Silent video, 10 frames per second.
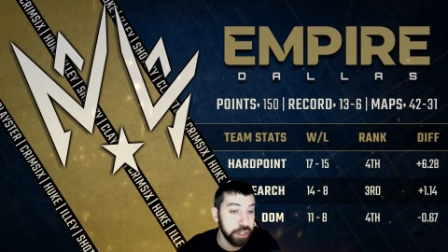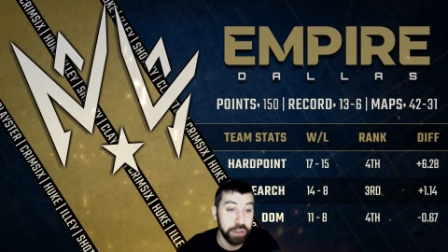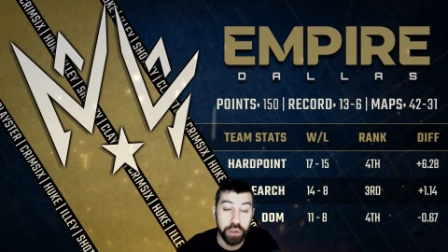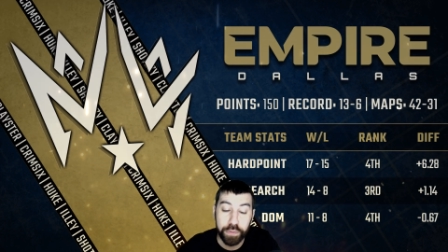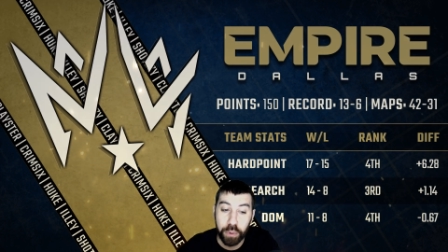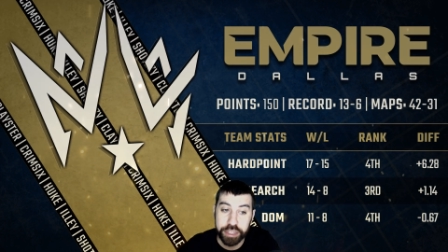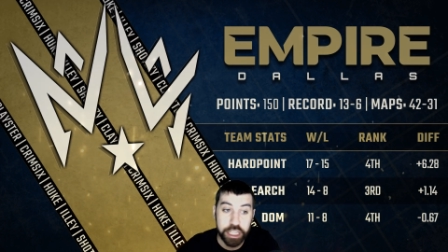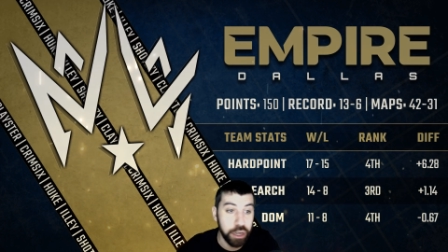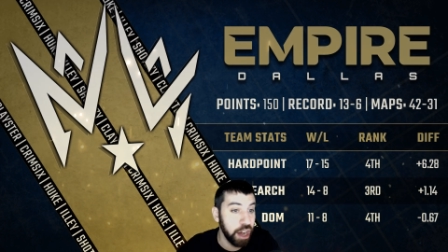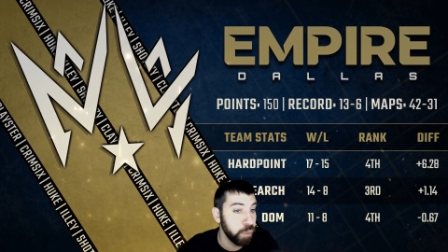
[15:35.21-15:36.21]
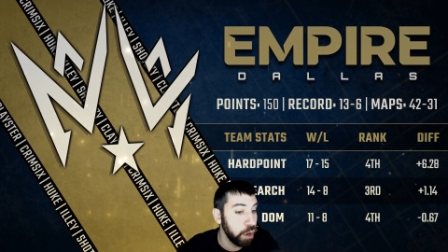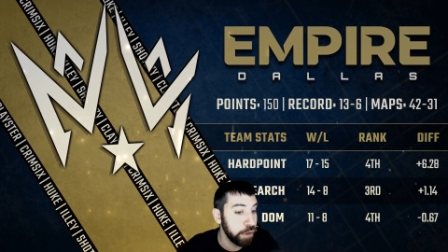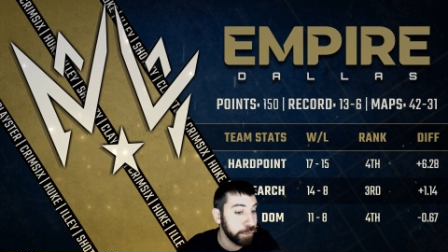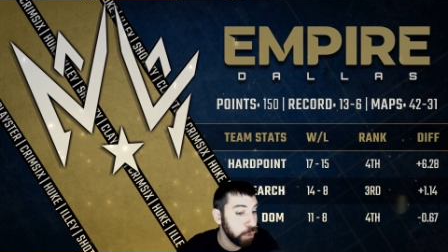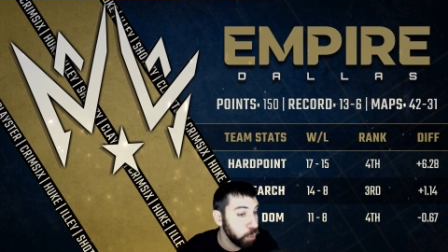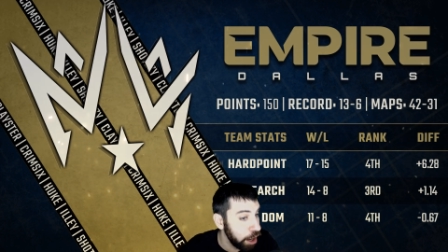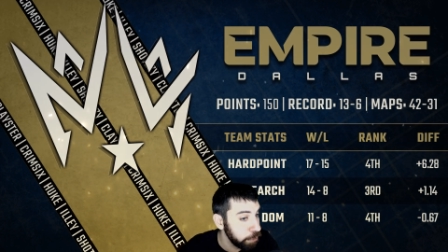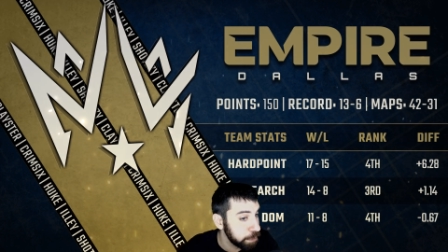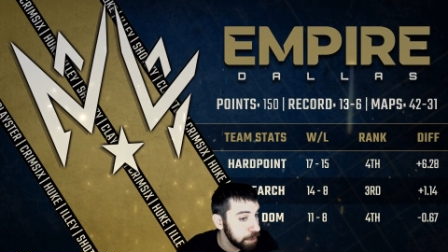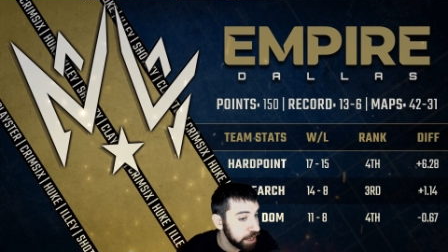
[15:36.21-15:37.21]
And you've only gone one for one
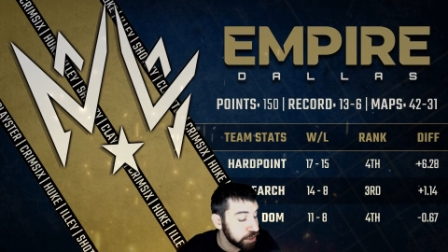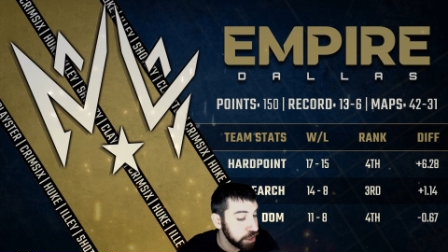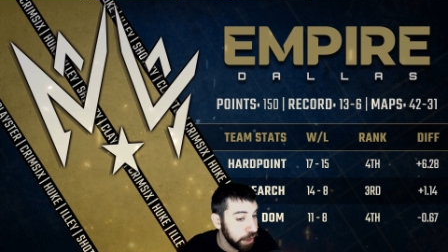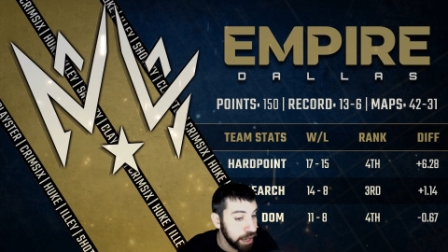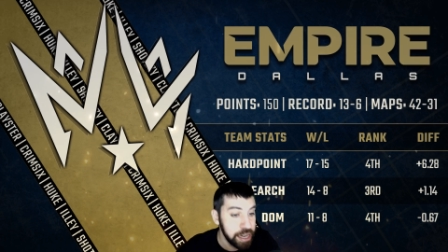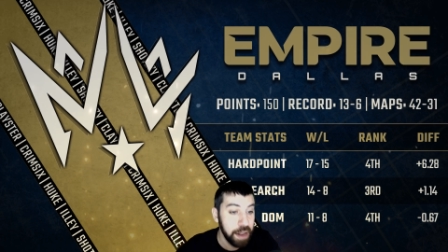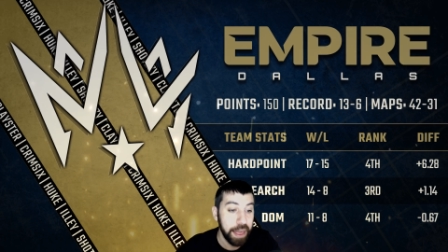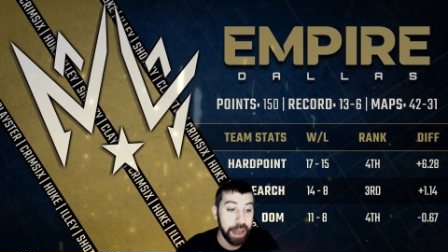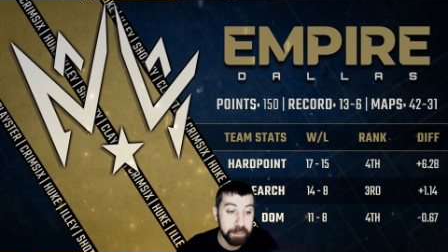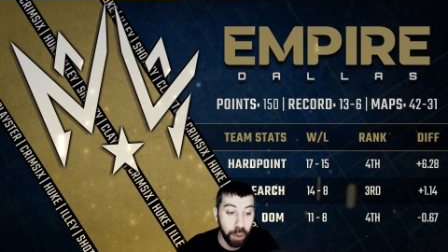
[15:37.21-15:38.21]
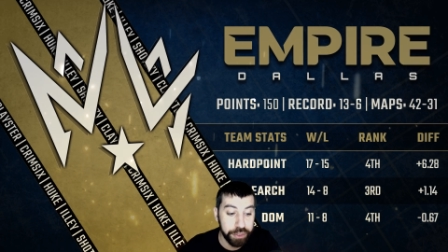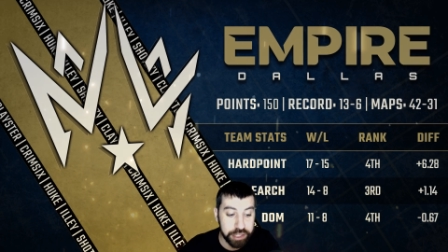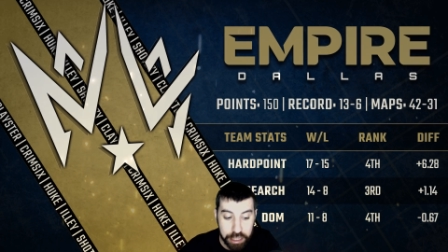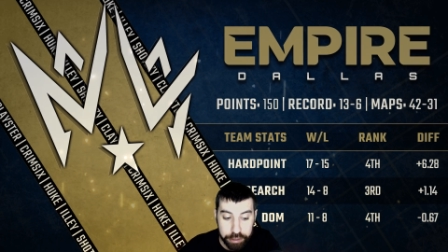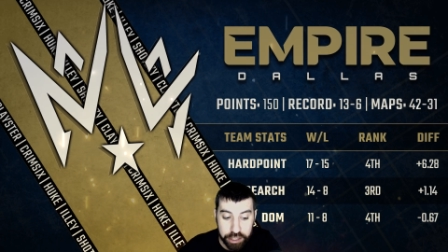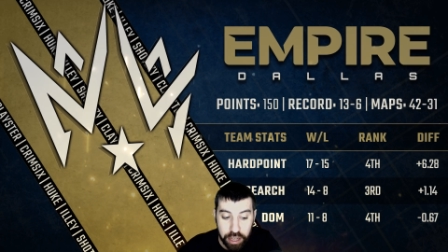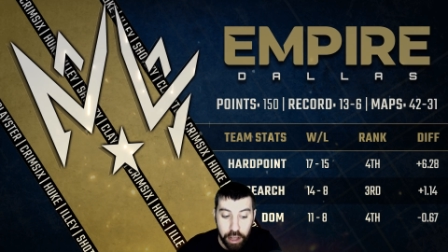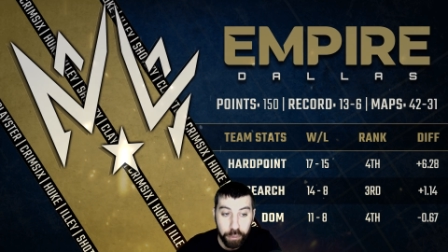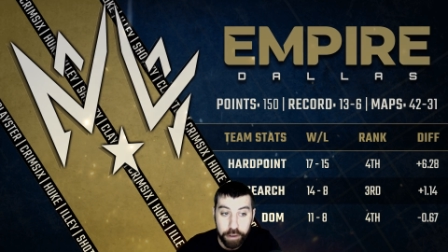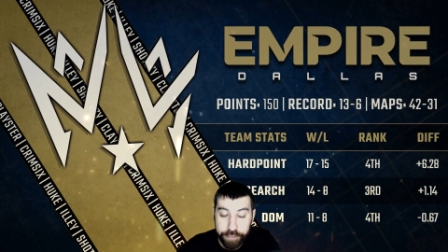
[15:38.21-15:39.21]
with Minnesota, and both series
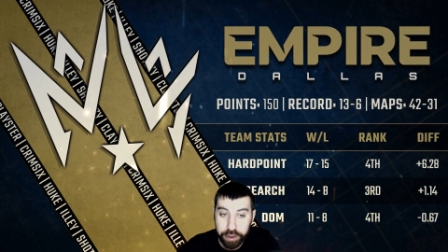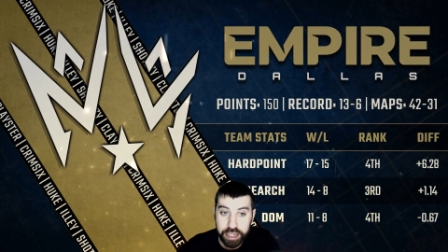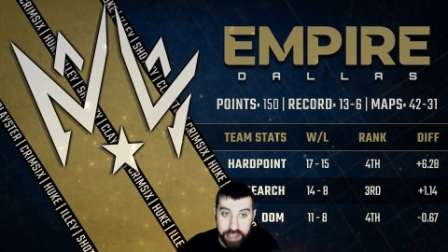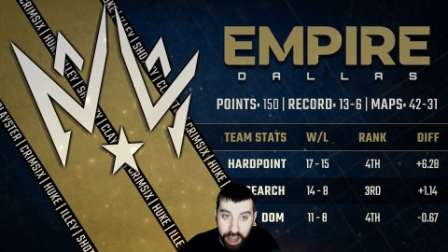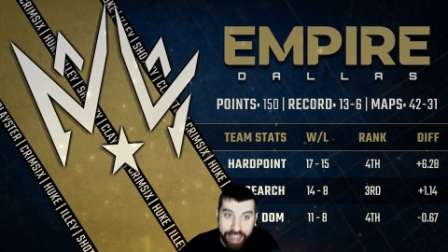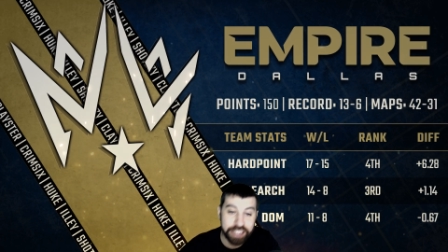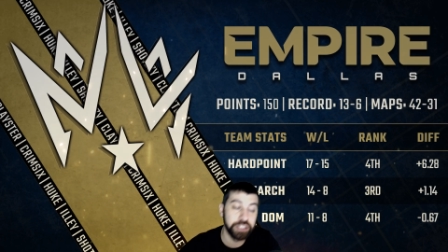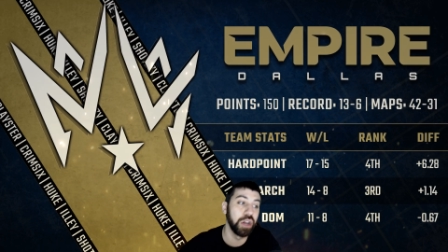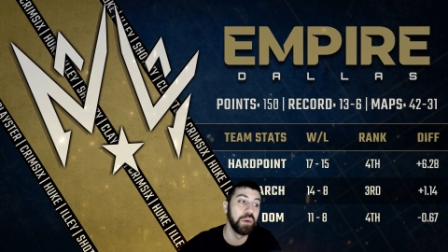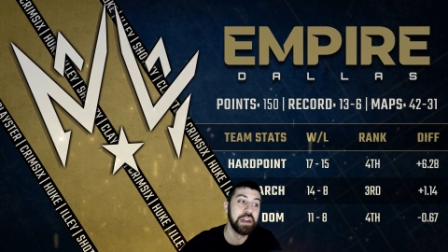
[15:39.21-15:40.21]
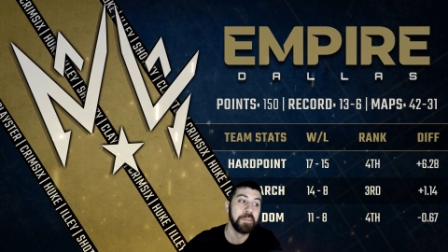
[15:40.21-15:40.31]
were very tight. So